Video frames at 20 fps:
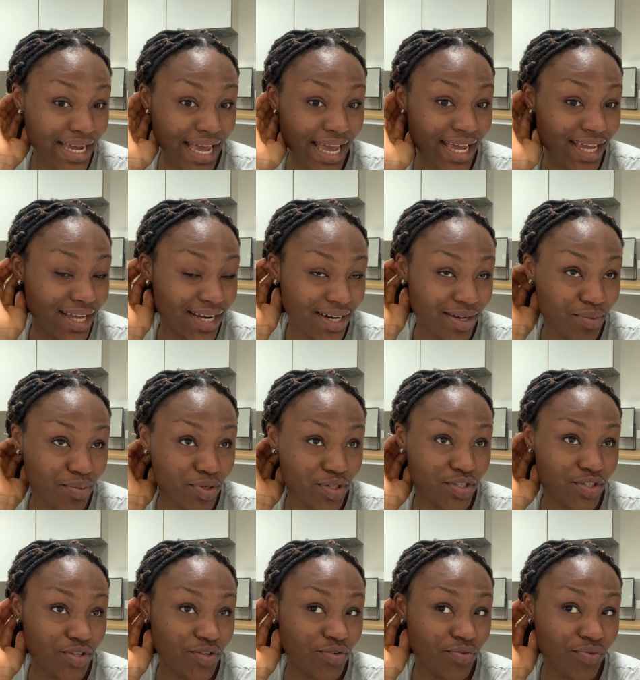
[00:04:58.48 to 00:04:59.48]
ate and I
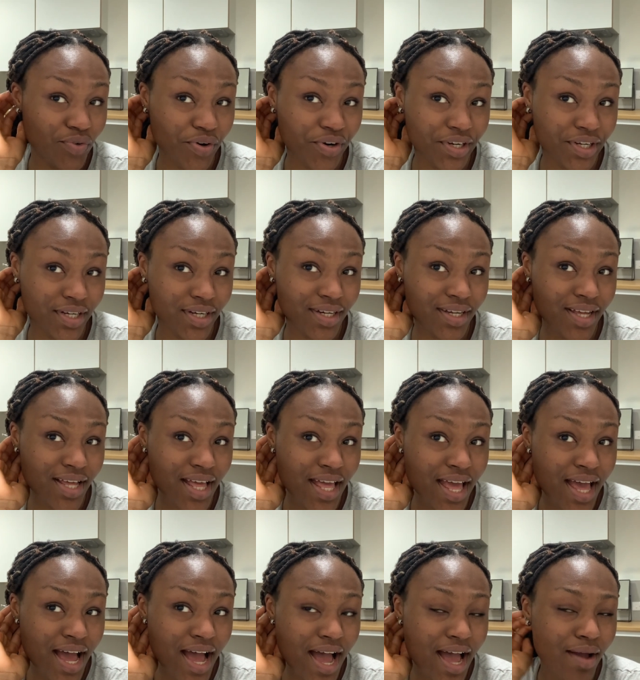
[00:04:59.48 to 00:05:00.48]
watched Euphoria.
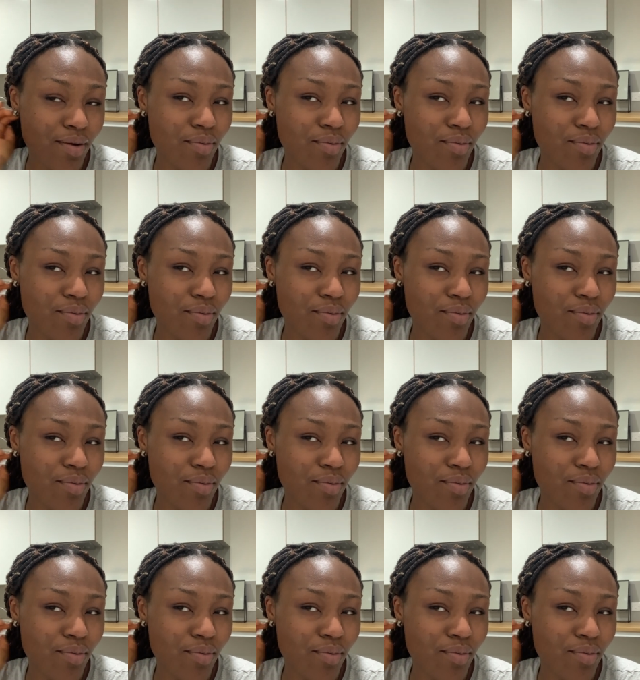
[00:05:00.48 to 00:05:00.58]
I